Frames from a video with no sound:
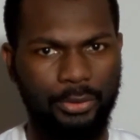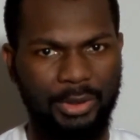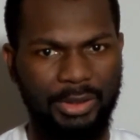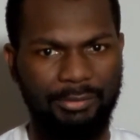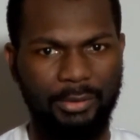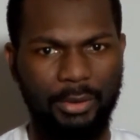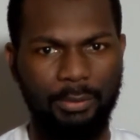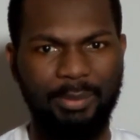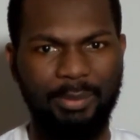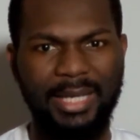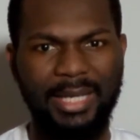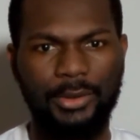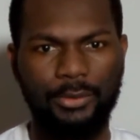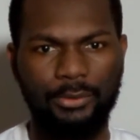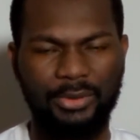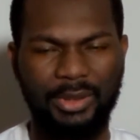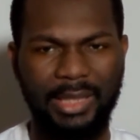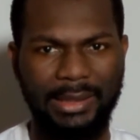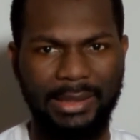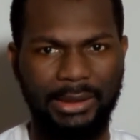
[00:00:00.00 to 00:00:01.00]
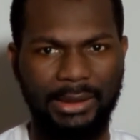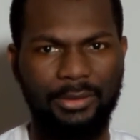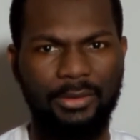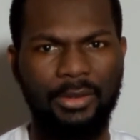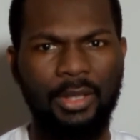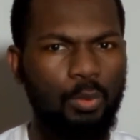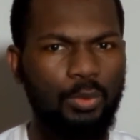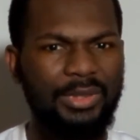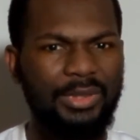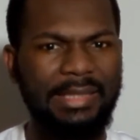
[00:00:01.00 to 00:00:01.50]
developmental stages,
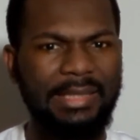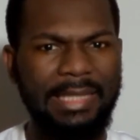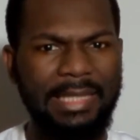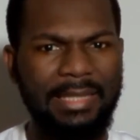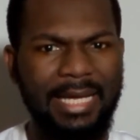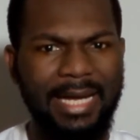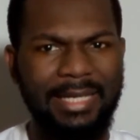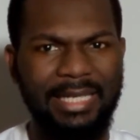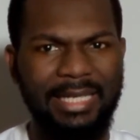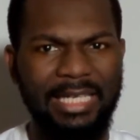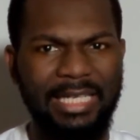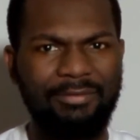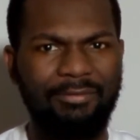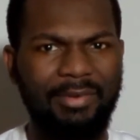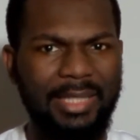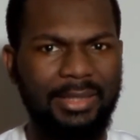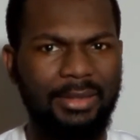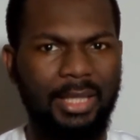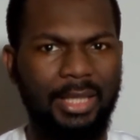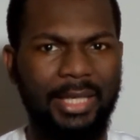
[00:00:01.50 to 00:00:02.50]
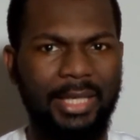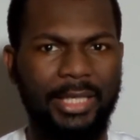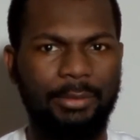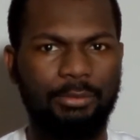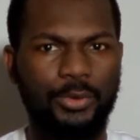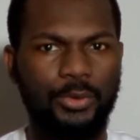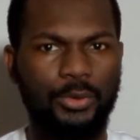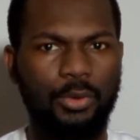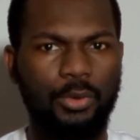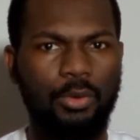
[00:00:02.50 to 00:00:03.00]
we would see that infants are
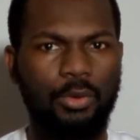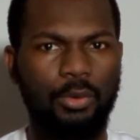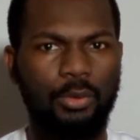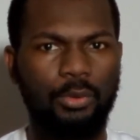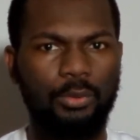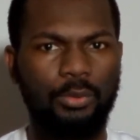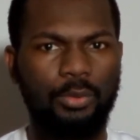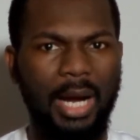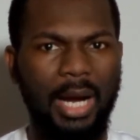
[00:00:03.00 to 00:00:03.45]
able to hold